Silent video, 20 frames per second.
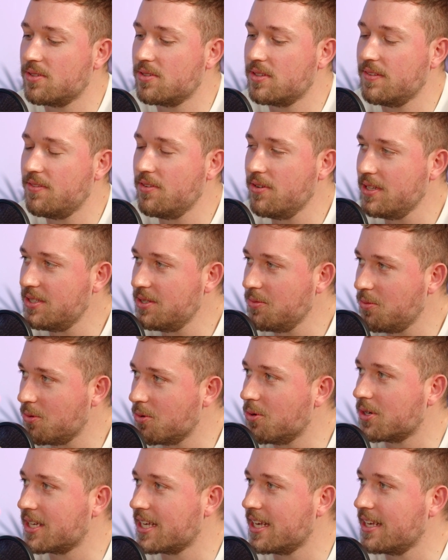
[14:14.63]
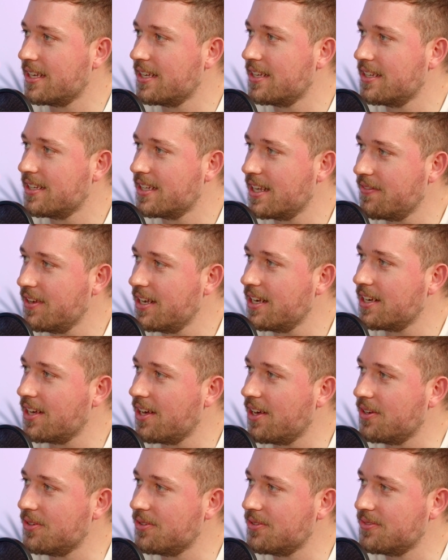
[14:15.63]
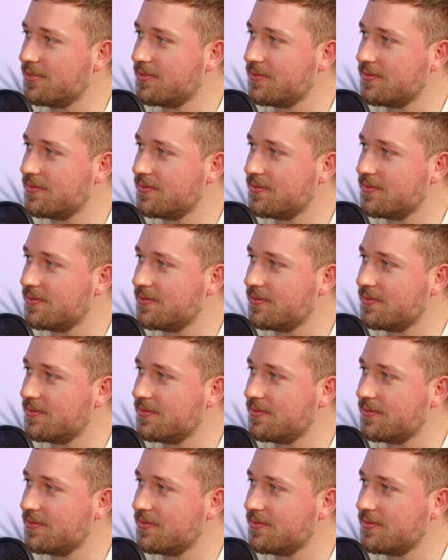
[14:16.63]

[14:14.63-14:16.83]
If you're into walking, mm. give hmm. it a go.